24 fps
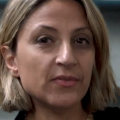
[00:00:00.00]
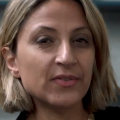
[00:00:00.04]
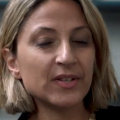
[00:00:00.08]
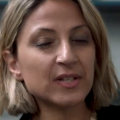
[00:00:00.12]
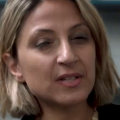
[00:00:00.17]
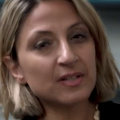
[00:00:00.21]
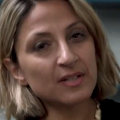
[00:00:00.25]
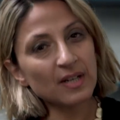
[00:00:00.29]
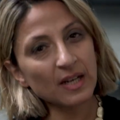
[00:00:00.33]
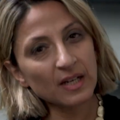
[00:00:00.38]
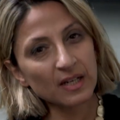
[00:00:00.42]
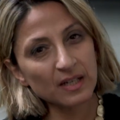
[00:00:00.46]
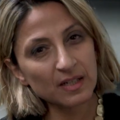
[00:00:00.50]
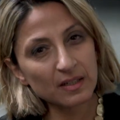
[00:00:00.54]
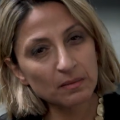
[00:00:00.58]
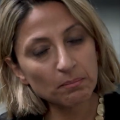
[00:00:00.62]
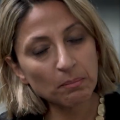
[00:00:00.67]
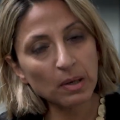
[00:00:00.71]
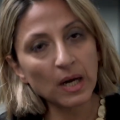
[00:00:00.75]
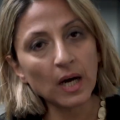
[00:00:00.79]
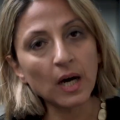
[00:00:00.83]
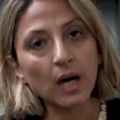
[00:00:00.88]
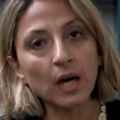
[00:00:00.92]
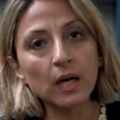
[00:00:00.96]
The second
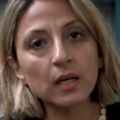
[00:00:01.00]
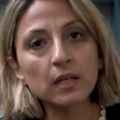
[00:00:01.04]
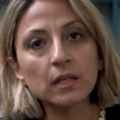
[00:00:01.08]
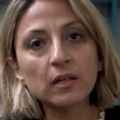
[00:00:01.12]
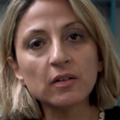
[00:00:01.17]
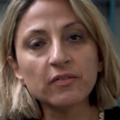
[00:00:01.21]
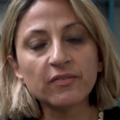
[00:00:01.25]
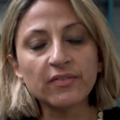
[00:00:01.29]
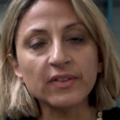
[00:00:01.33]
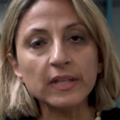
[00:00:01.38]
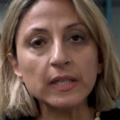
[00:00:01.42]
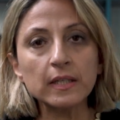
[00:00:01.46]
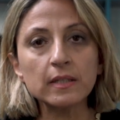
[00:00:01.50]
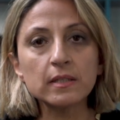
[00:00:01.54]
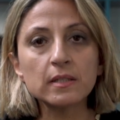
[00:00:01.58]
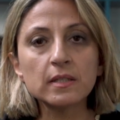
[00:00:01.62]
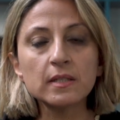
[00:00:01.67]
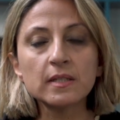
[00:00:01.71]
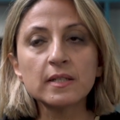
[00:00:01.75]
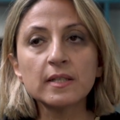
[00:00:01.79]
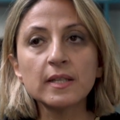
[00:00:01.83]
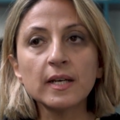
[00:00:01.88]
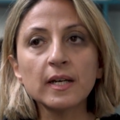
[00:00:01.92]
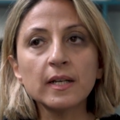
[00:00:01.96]
part of this
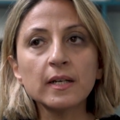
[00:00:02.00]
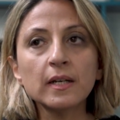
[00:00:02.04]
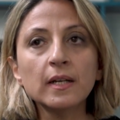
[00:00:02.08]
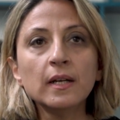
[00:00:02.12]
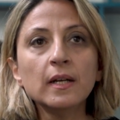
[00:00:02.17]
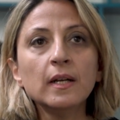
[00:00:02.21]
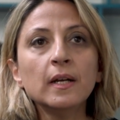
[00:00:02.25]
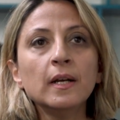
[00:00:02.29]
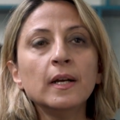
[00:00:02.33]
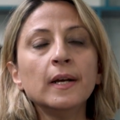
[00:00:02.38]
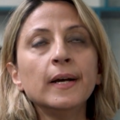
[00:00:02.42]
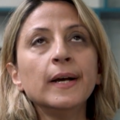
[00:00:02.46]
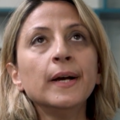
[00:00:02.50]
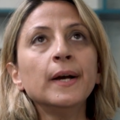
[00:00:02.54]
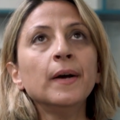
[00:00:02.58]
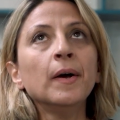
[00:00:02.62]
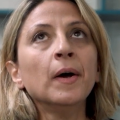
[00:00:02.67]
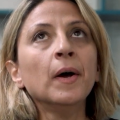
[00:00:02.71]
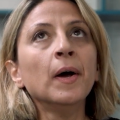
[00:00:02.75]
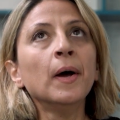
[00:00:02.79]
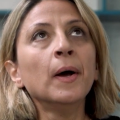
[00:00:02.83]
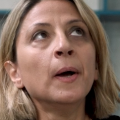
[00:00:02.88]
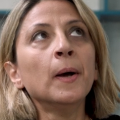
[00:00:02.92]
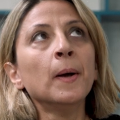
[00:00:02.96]
is that
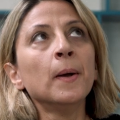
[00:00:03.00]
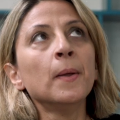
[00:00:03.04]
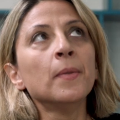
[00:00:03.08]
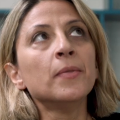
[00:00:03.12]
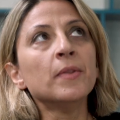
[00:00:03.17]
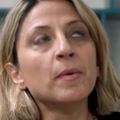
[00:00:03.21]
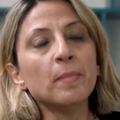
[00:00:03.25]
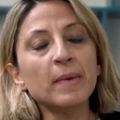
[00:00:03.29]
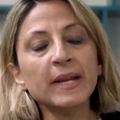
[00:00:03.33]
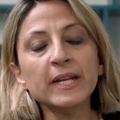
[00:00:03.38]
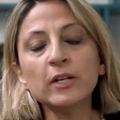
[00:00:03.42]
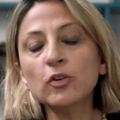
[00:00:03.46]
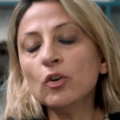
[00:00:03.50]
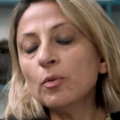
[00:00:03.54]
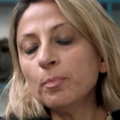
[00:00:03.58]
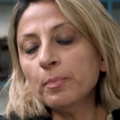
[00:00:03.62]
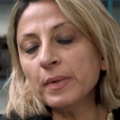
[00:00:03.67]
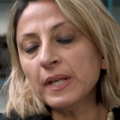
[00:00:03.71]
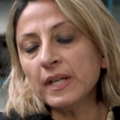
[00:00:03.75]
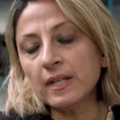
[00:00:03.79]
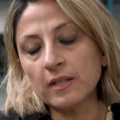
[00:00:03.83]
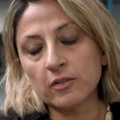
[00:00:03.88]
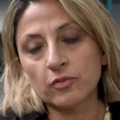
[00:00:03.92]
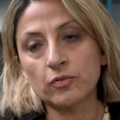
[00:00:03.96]
they may not
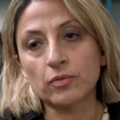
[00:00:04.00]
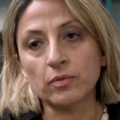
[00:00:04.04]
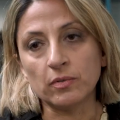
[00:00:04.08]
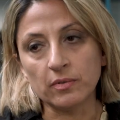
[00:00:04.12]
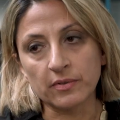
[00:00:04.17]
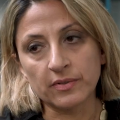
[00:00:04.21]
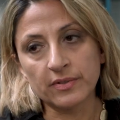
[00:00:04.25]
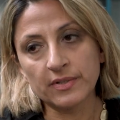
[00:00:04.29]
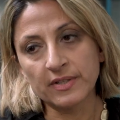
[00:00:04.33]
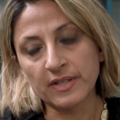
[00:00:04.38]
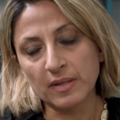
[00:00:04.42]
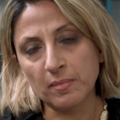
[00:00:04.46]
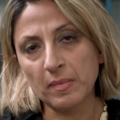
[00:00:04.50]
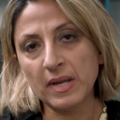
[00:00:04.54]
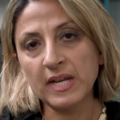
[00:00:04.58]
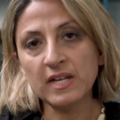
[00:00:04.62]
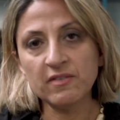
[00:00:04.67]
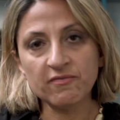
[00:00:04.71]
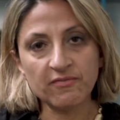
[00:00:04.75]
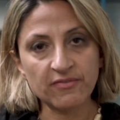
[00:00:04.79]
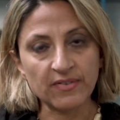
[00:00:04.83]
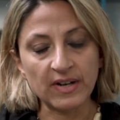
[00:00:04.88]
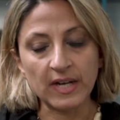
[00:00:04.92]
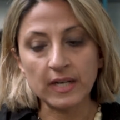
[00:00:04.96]
be naturals. They may,
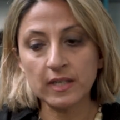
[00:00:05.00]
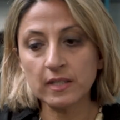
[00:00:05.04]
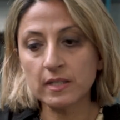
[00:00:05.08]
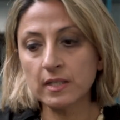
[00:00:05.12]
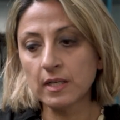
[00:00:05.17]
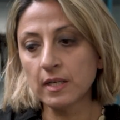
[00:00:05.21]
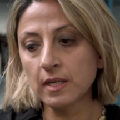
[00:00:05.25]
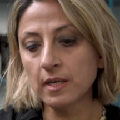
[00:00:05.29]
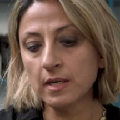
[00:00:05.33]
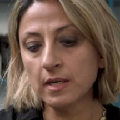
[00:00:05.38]
in fact,